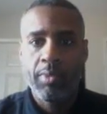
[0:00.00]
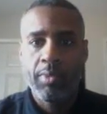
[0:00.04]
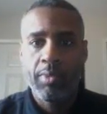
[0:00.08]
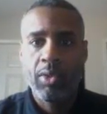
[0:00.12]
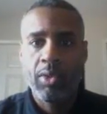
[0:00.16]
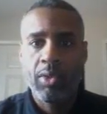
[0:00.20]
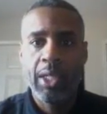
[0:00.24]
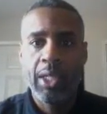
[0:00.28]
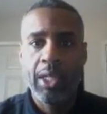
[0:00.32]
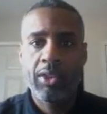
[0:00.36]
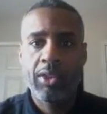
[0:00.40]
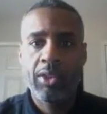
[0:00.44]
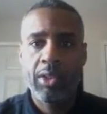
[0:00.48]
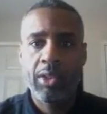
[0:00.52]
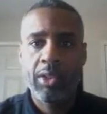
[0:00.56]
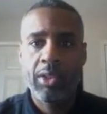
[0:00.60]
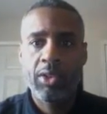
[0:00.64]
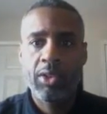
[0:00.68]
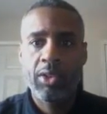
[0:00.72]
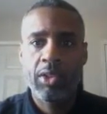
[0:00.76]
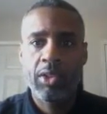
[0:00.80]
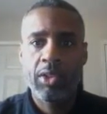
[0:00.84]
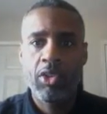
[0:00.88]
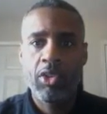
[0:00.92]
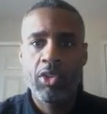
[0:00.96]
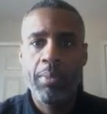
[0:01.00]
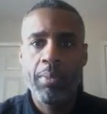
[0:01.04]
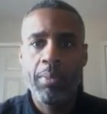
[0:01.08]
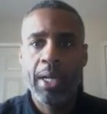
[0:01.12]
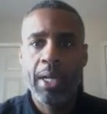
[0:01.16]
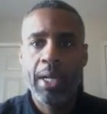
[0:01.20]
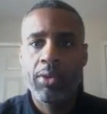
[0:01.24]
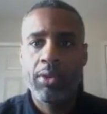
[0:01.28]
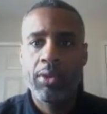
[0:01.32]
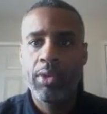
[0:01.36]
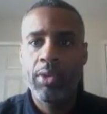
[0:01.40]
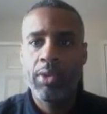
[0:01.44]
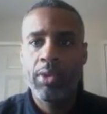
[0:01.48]
So let's just go
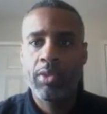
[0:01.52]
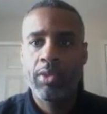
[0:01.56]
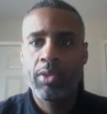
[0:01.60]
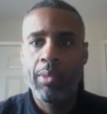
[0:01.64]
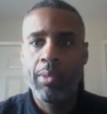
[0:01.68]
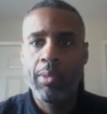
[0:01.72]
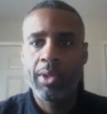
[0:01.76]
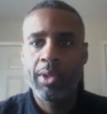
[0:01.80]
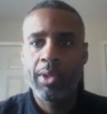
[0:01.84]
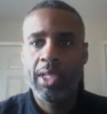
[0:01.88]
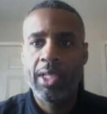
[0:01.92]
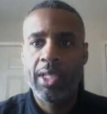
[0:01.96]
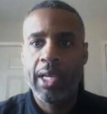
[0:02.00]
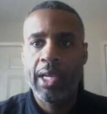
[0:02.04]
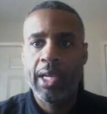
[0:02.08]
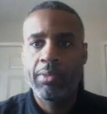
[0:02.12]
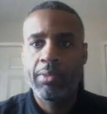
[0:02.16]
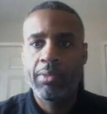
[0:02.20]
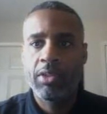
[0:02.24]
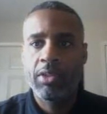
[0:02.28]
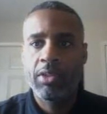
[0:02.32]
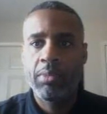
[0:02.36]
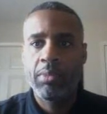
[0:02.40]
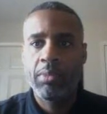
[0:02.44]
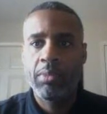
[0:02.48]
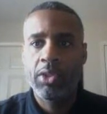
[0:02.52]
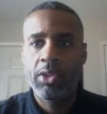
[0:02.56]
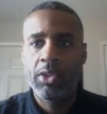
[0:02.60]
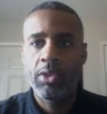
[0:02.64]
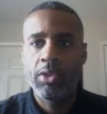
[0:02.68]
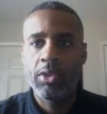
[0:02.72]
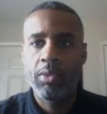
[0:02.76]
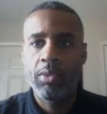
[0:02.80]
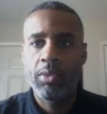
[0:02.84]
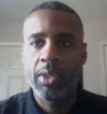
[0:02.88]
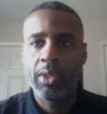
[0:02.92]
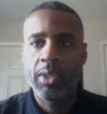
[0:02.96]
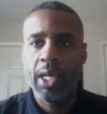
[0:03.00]
back through this one more time just to make
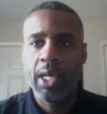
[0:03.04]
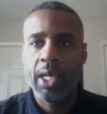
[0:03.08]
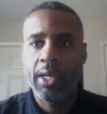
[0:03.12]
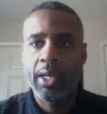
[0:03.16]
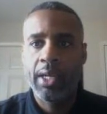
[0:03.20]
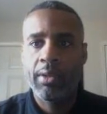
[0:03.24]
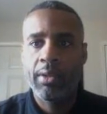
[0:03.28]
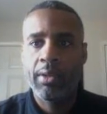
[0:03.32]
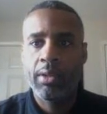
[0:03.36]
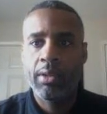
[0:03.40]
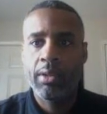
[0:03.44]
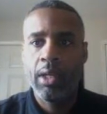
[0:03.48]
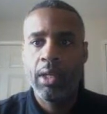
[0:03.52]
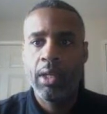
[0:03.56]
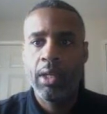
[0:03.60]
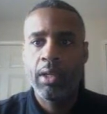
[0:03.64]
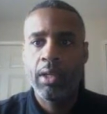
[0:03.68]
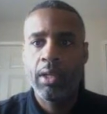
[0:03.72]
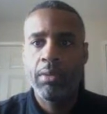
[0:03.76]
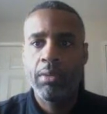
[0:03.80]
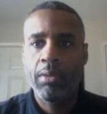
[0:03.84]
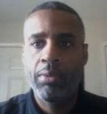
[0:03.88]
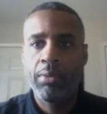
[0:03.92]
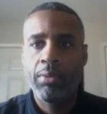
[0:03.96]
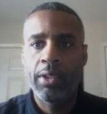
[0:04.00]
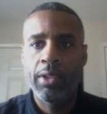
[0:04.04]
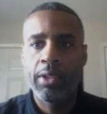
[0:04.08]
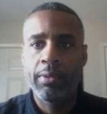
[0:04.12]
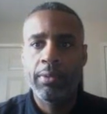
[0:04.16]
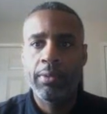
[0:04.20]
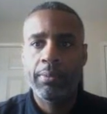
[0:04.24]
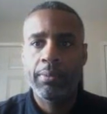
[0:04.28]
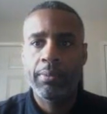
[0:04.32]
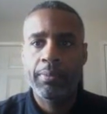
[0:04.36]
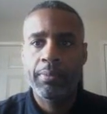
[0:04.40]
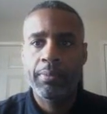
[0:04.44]
sure that we got it complete.